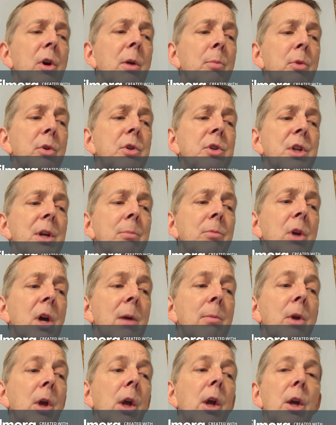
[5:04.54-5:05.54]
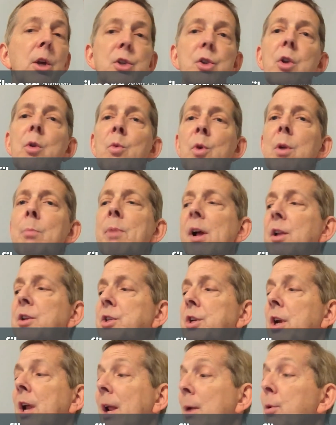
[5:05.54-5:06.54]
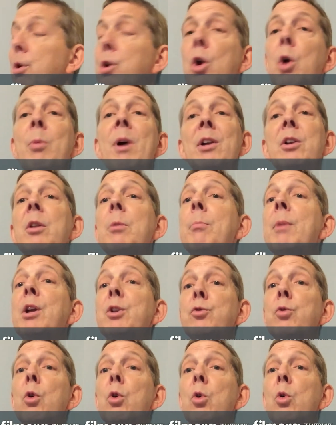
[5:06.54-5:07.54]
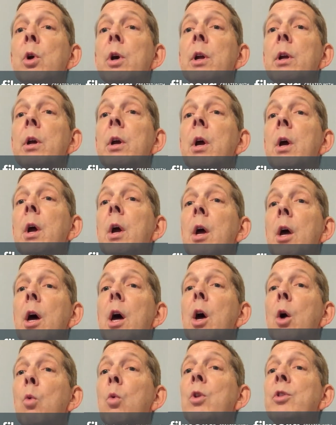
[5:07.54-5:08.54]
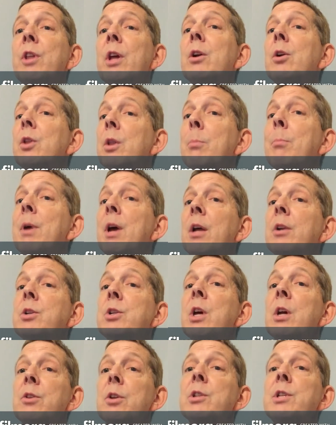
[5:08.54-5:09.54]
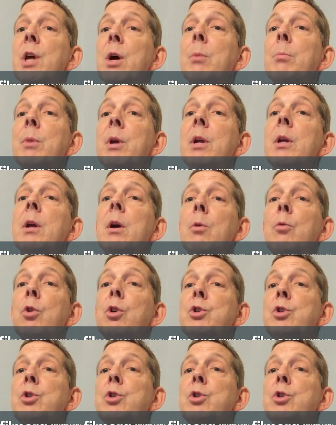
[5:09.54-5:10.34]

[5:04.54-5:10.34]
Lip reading: their help at the same time. So you want to balance it. I want to go back to the meds real quick. One thing on the meds that's helped me, I